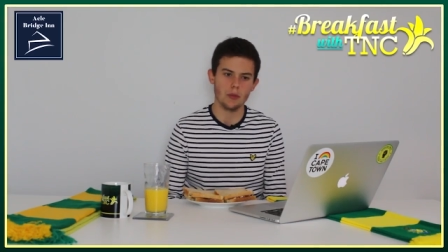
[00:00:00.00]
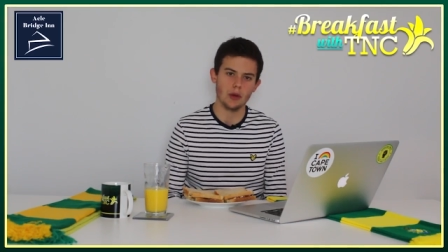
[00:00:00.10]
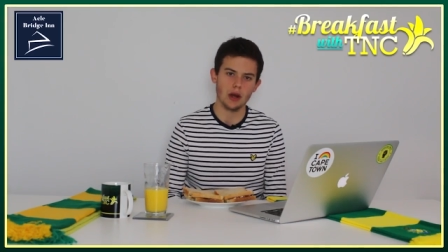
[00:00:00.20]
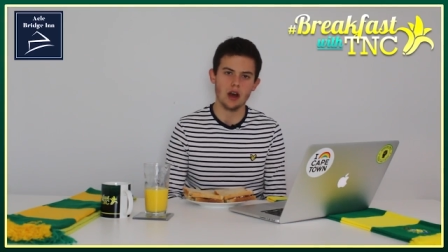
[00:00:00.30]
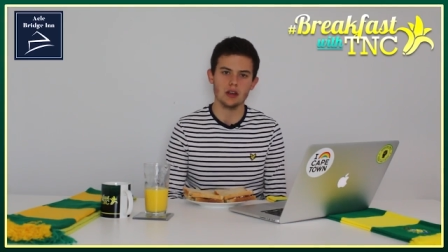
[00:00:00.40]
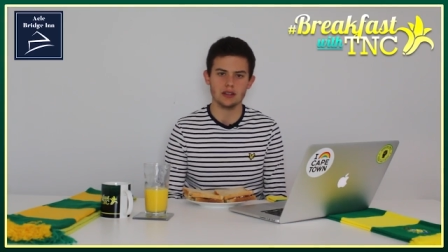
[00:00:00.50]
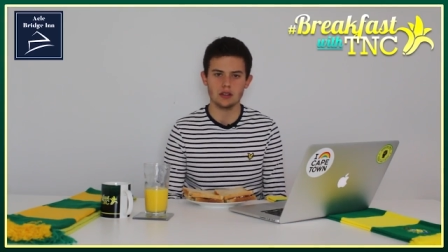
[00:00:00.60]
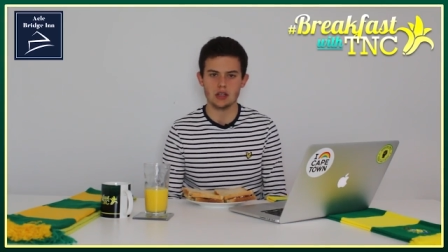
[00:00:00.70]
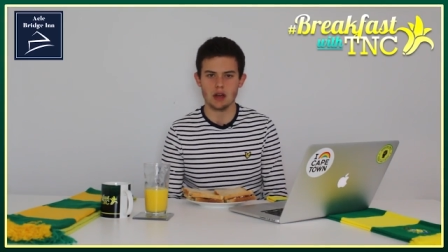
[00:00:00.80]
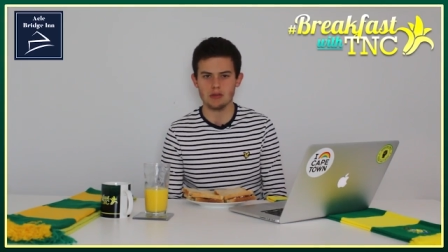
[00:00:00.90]
when we were last
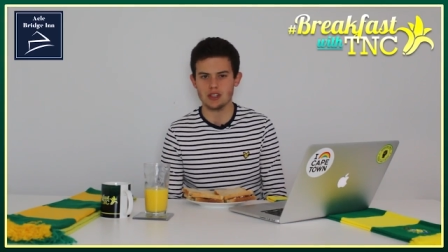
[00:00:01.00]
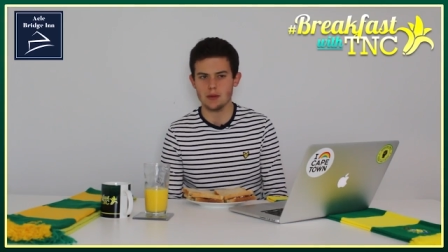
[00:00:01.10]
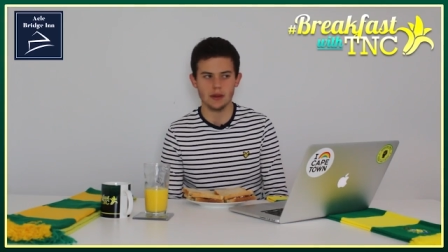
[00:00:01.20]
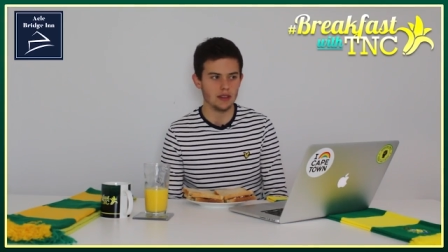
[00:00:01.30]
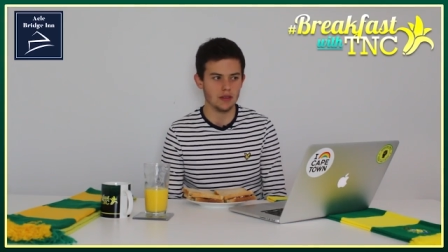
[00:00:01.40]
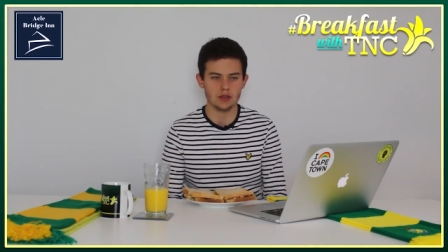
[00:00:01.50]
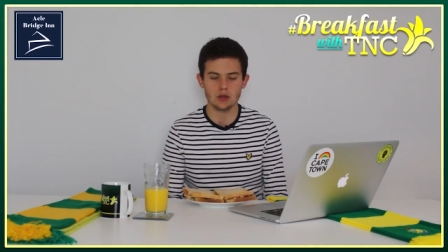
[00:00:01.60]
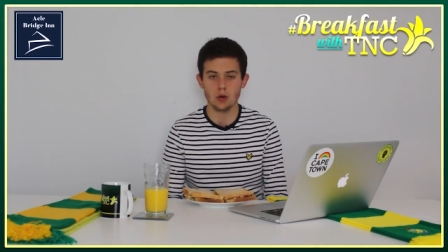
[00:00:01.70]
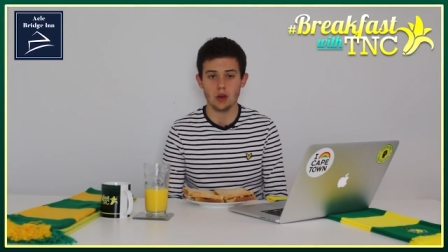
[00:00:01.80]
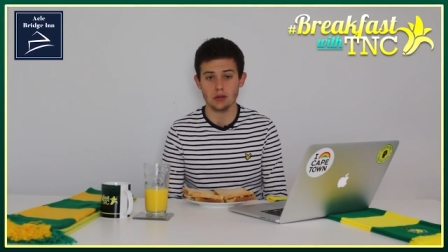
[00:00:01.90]
in the Championship. He didn't
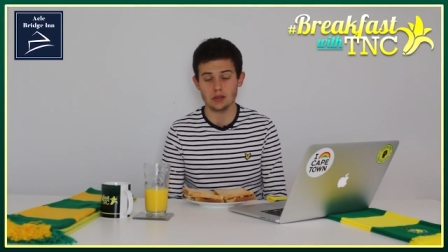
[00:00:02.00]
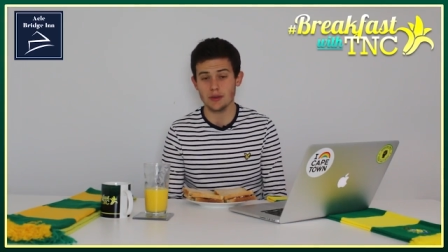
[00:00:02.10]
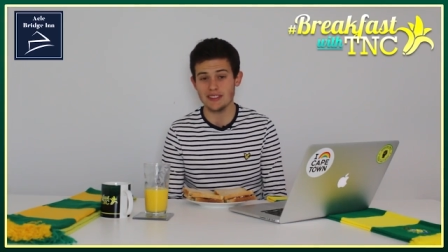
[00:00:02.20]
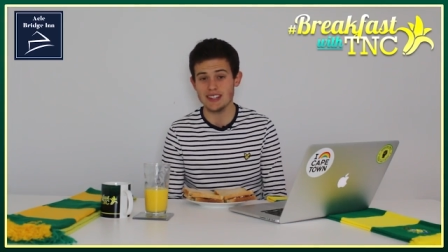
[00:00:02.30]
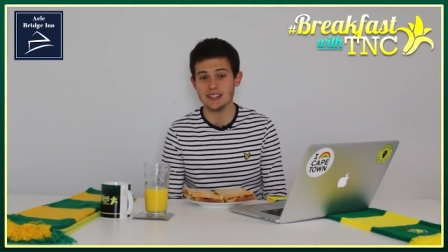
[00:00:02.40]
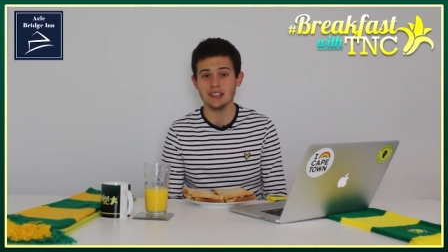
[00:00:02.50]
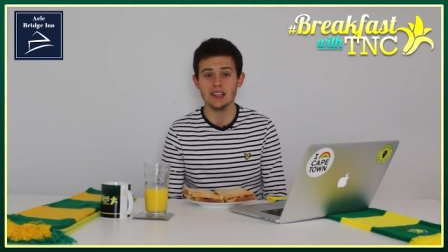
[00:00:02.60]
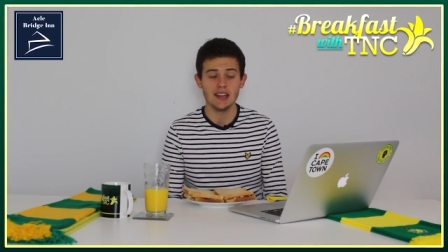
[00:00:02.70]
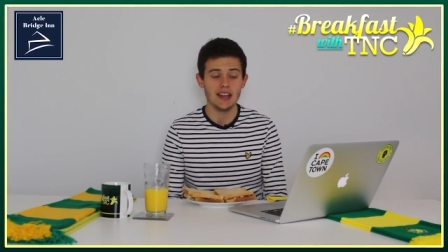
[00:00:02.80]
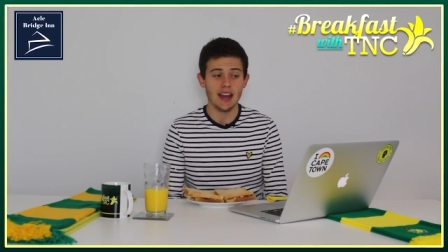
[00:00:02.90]
score goals. No, he didn't.